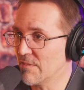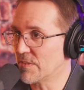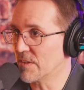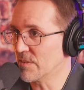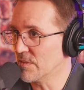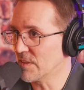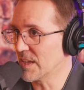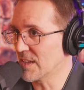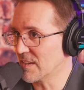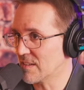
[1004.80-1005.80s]
feel
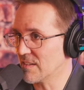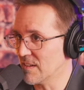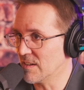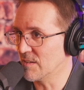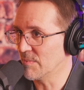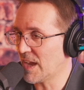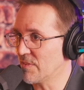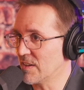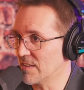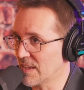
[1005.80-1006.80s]
like um,
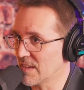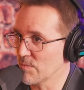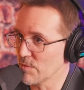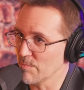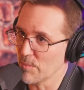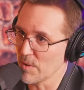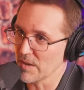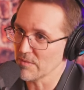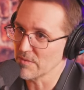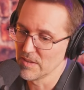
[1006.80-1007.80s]
having a date with my
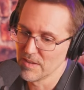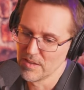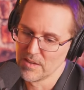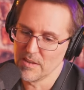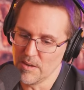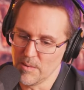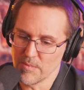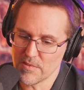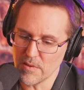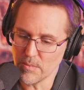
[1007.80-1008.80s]
wife. Right. Um,
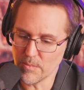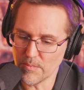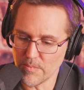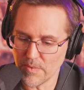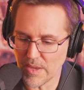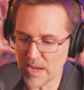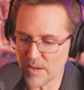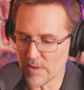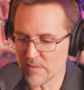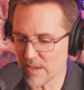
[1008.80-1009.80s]
so,
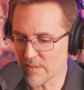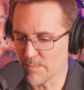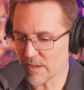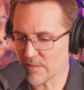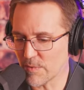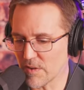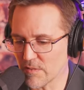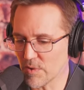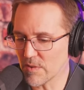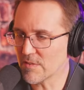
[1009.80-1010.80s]
Anyways, that's my
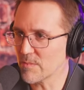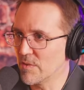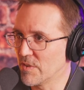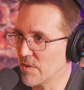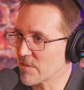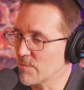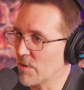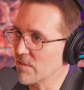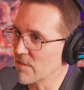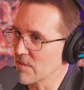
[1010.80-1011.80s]
experience. What are some of your
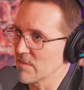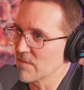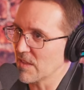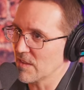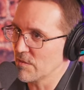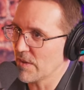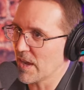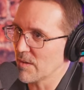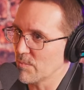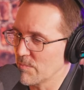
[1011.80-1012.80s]
experiences that you've
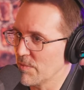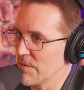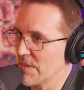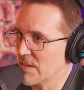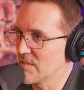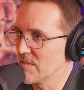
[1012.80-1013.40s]
had with buffets?